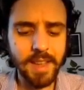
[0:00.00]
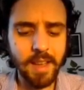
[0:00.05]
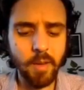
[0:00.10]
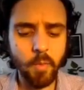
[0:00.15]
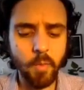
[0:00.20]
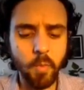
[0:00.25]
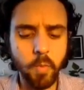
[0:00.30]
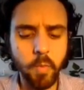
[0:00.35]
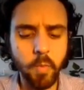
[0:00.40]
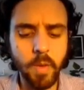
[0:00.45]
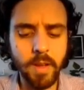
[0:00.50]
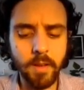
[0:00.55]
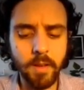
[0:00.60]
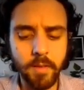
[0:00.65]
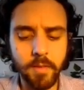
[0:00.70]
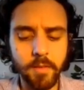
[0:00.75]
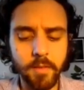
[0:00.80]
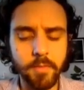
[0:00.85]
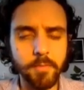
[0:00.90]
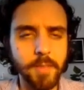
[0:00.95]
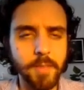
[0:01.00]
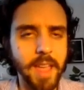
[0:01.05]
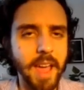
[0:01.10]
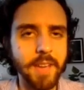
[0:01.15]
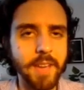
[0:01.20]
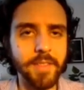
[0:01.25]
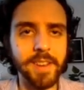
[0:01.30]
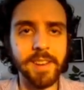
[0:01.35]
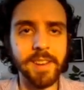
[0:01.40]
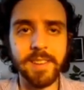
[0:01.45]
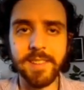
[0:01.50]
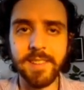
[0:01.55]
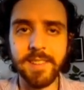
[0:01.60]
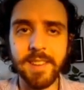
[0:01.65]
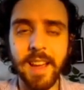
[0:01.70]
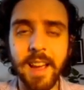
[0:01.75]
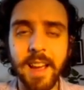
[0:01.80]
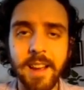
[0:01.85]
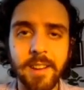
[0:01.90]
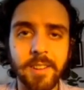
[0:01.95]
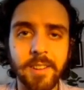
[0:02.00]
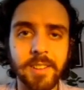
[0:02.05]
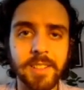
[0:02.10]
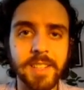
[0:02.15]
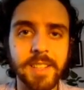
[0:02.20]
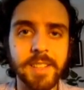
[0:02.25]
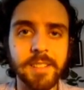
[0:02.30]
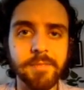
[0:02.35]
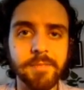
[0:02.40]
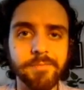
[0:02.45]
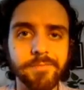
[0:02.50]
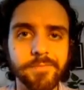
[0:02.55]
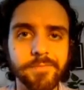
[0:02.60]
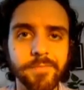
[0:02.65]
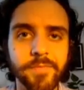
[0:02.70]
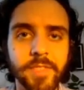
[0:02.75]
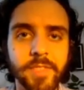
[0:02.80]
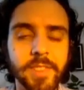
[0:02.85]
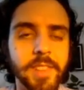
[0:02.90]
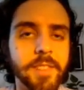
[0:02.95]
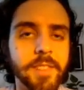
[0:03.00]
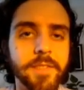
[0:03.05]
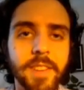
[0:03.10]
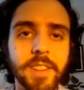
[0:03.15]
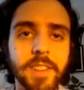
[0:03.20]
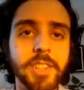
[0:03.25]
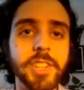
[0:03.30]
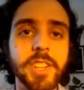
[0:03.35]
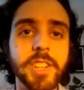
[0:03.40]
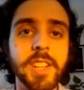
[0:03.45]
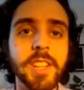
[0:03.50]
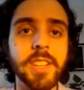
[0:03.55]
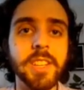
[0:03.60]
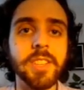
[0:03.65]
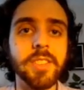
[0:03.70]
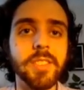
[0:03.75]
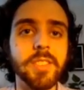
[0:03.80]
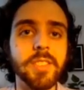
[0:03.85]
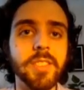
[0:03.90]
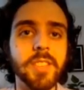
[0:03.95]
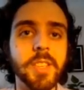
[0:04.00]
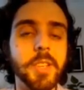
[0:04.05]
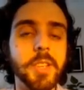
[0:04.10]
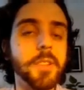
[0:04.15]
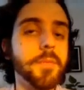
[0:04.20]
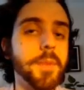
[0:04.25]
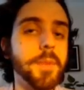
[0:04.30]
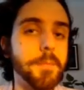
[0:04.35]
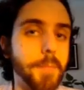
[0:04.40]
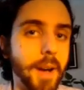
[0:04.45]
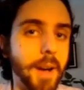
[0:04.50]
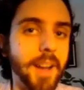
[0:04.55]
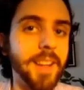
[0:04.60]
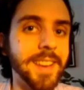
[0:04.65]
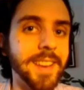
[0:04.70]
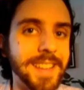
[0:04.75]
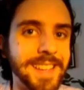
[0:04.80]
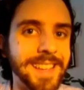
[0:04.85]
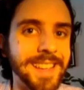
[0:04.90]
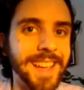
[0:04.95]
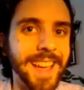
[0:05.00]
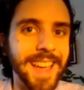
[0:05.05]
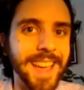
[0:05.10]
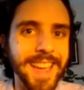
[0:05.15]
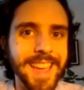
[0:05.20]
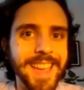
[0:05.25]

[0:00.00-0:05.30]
Now, will we have an entirely fully functioning human body